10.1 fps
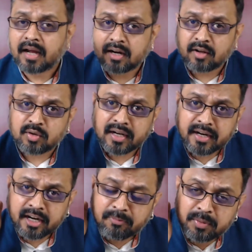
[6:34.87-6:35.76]
And now you
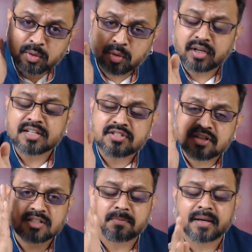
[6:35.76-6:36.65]
can kind of purely
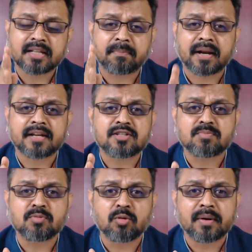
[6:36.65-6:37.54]
just by the price
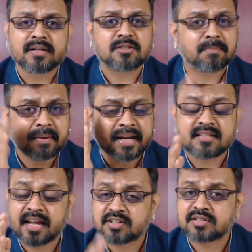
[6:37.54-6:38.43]
movements,
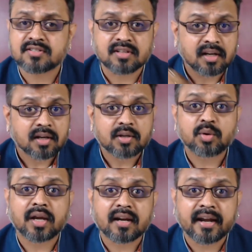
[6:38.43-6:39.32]
price actions,
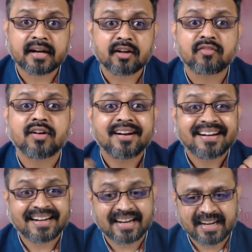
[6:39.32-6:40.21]
you can kind of
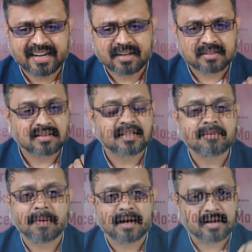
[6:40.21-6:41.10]
trade the
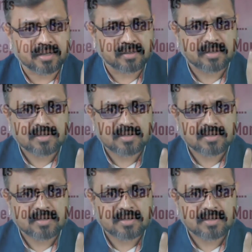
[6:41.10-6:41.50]
market.